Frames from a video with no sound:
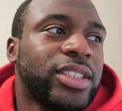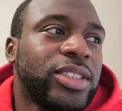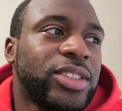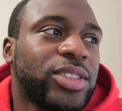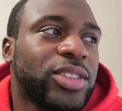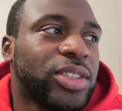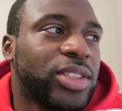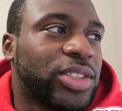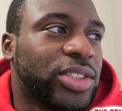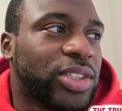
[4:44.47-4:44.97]

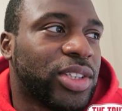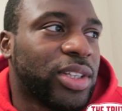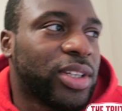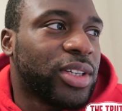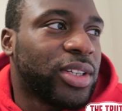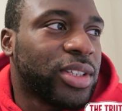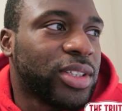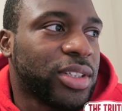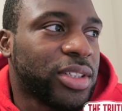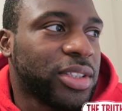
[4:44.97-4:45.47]
It's good
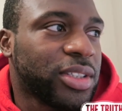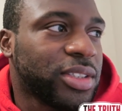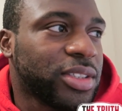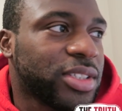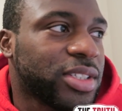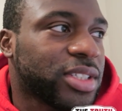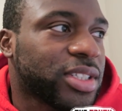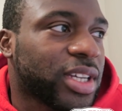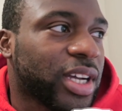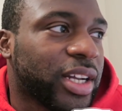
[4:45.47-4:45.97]
to
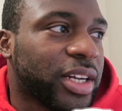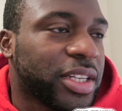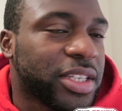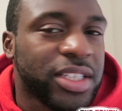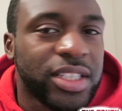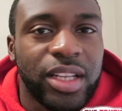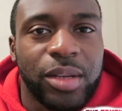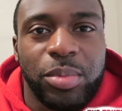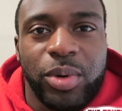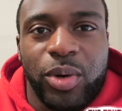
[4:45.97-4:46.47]
just kind
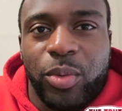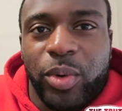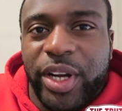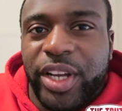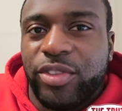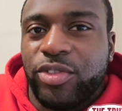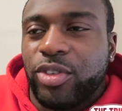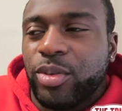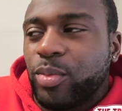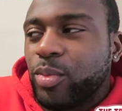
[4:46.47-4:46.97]
of step
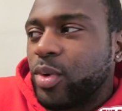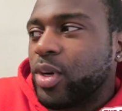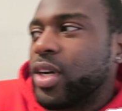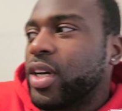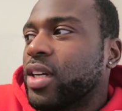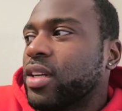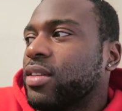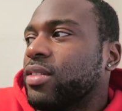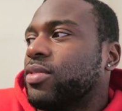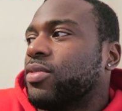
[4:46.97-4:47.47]
away from
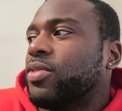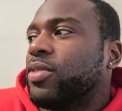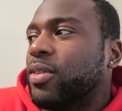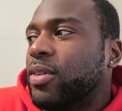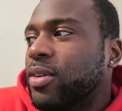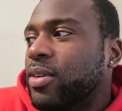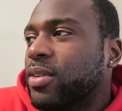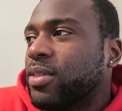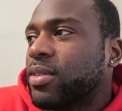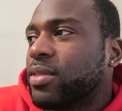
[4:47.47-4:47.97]
work
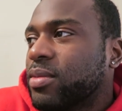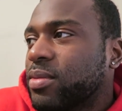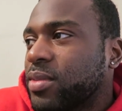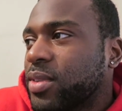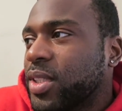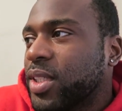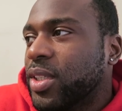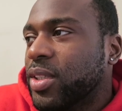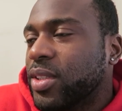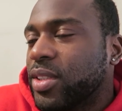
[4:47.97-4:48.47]
for,
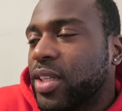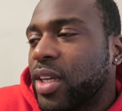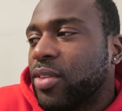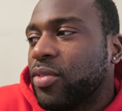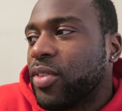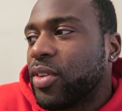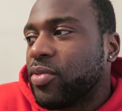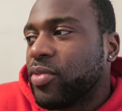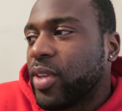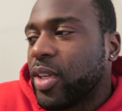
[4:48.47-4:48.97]
you know,
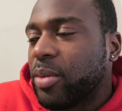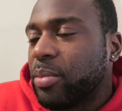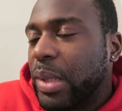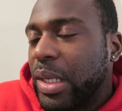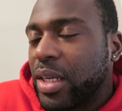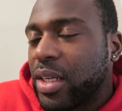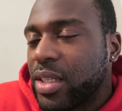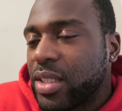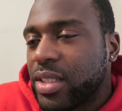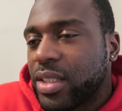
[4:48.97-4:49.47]
10-15
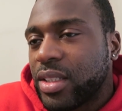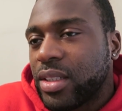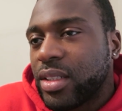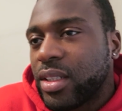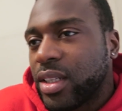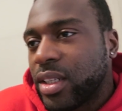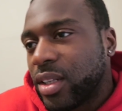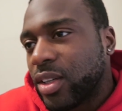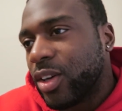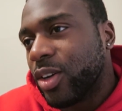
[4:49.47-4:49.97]
minutes
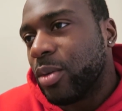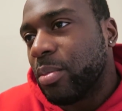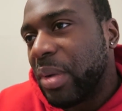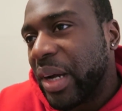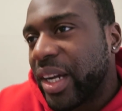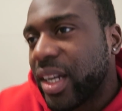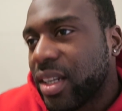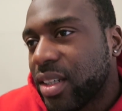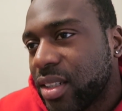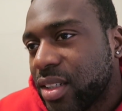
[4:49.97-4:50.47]
and then go
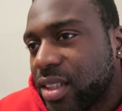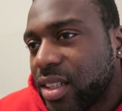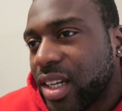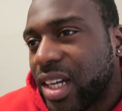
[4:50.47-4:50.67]
back.